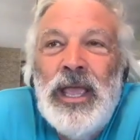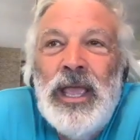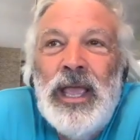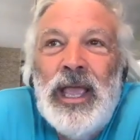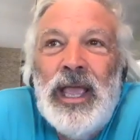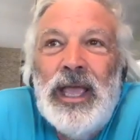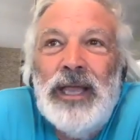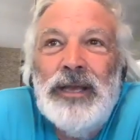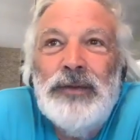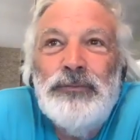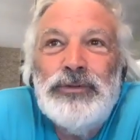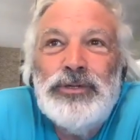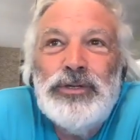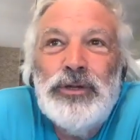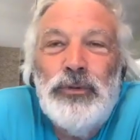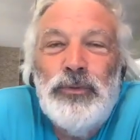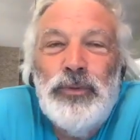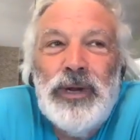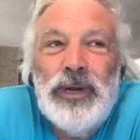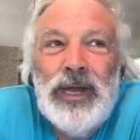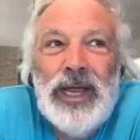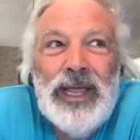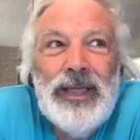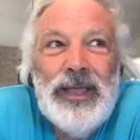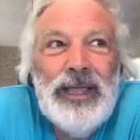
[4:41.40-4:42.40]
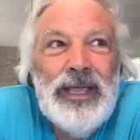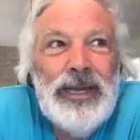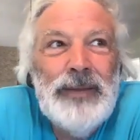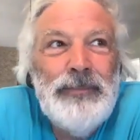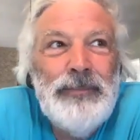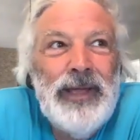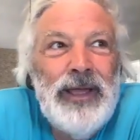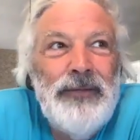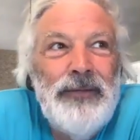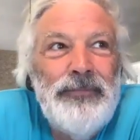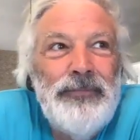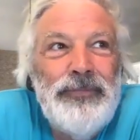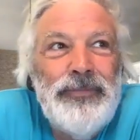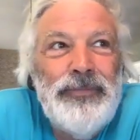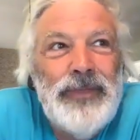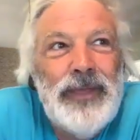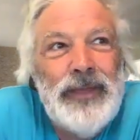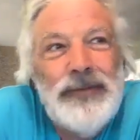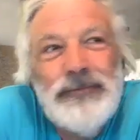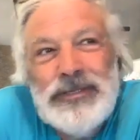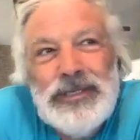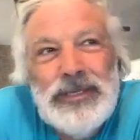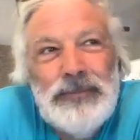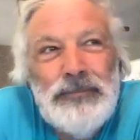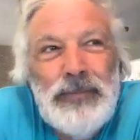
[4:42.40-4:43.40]
And so when I I
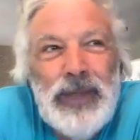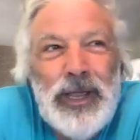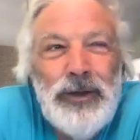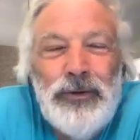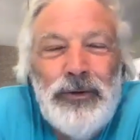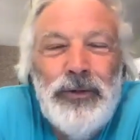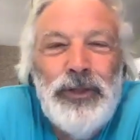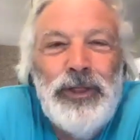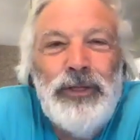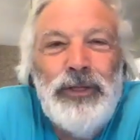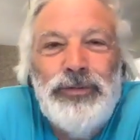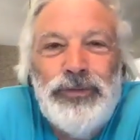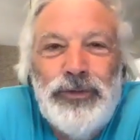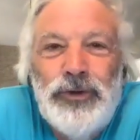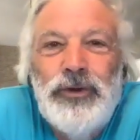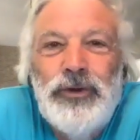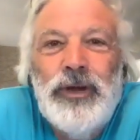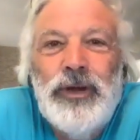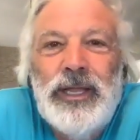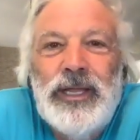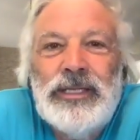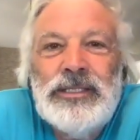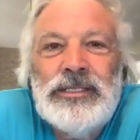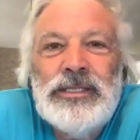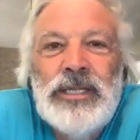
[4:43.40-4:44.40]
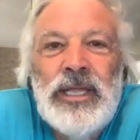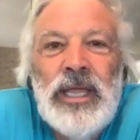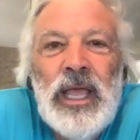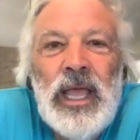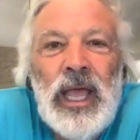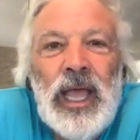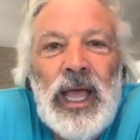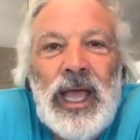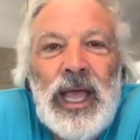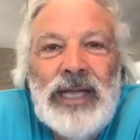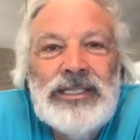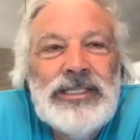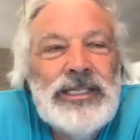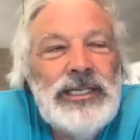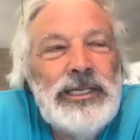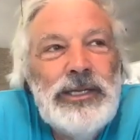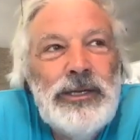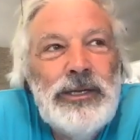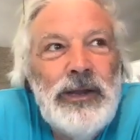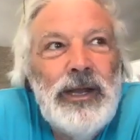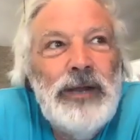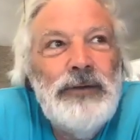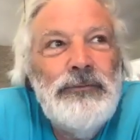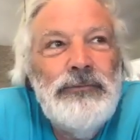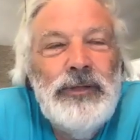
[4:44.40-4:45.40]
was in my early 30s, I said,
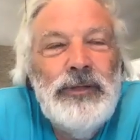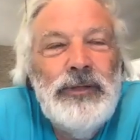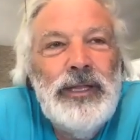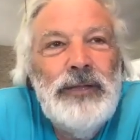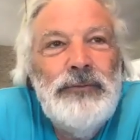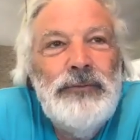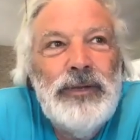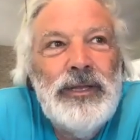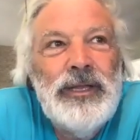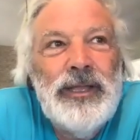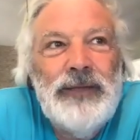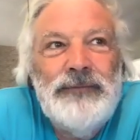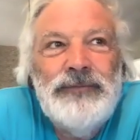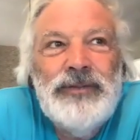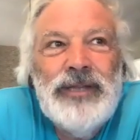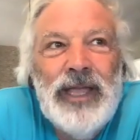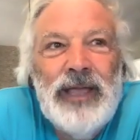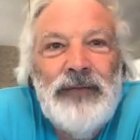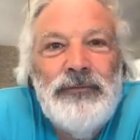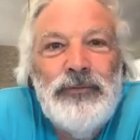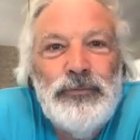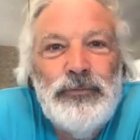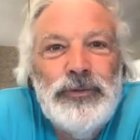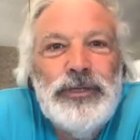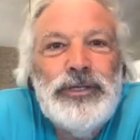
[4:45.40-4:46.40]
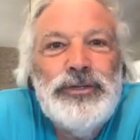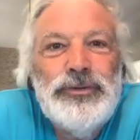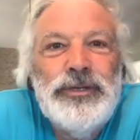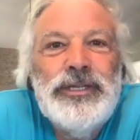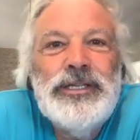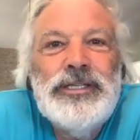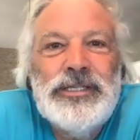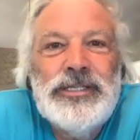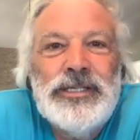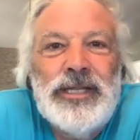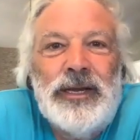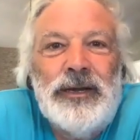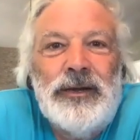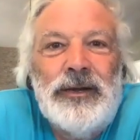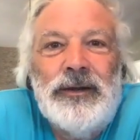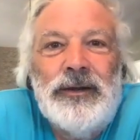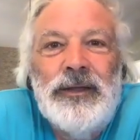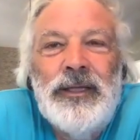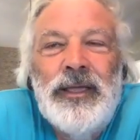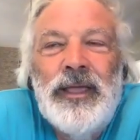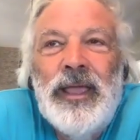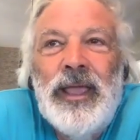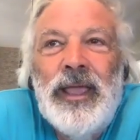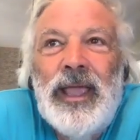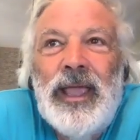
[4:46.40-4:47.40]
I really would love to have a retreat center
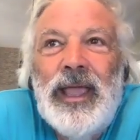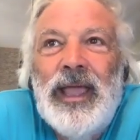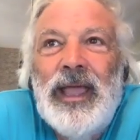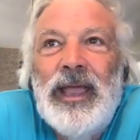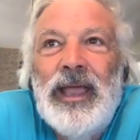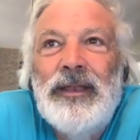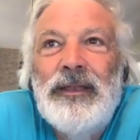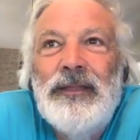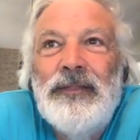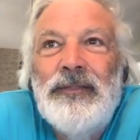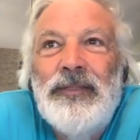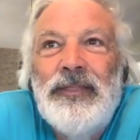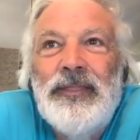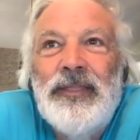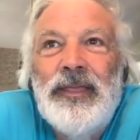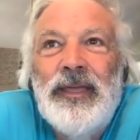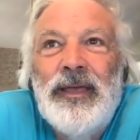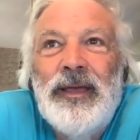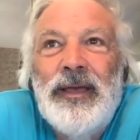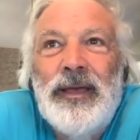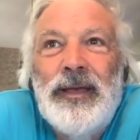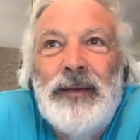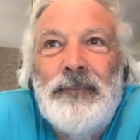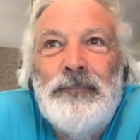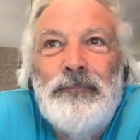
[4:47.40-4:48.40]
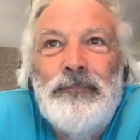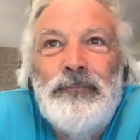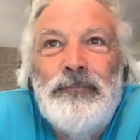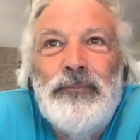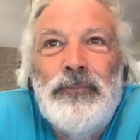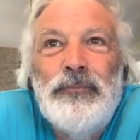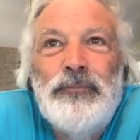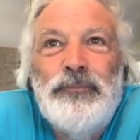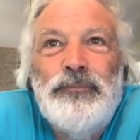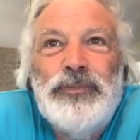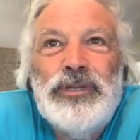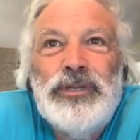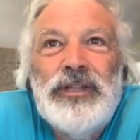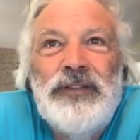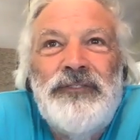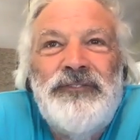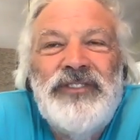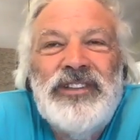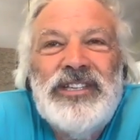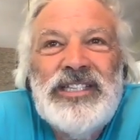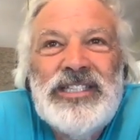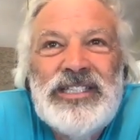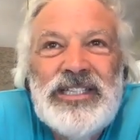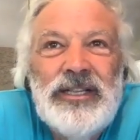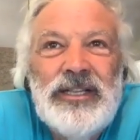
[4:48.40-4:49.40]
and to
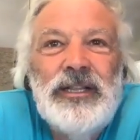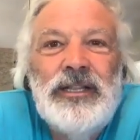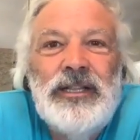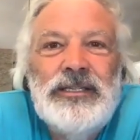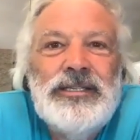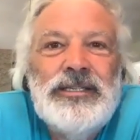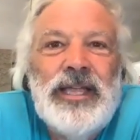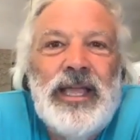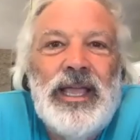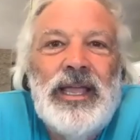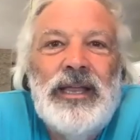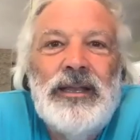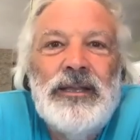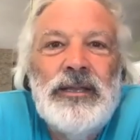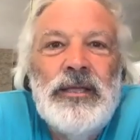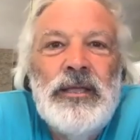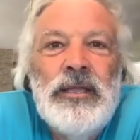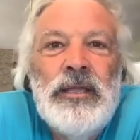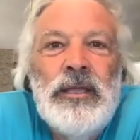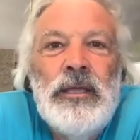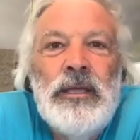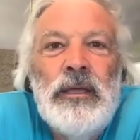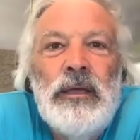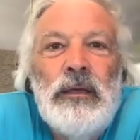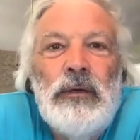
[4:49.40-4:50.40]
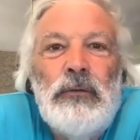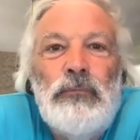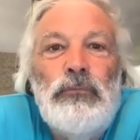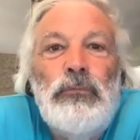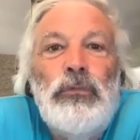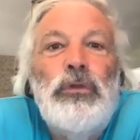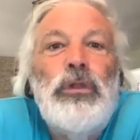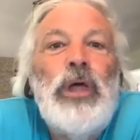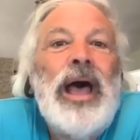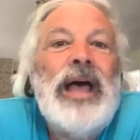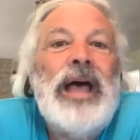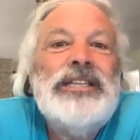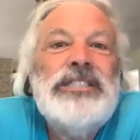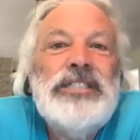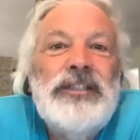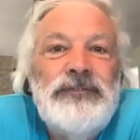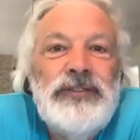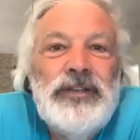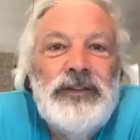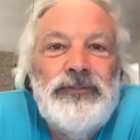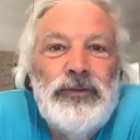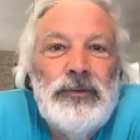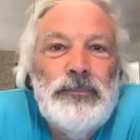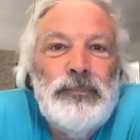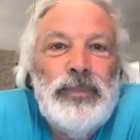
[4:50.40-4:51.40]
facilitate lots of
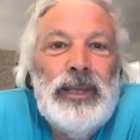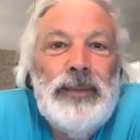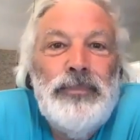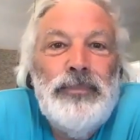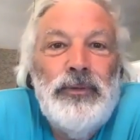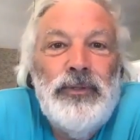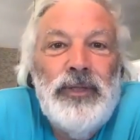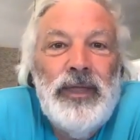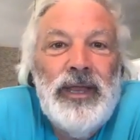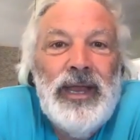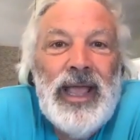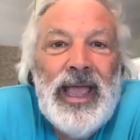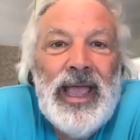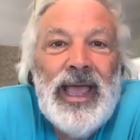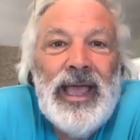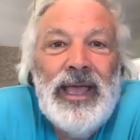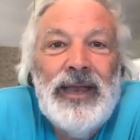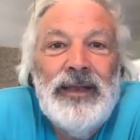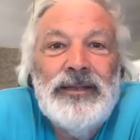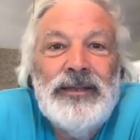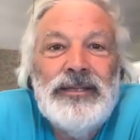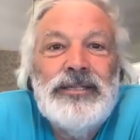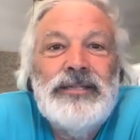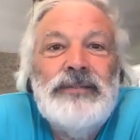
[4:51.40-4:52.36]
different people that had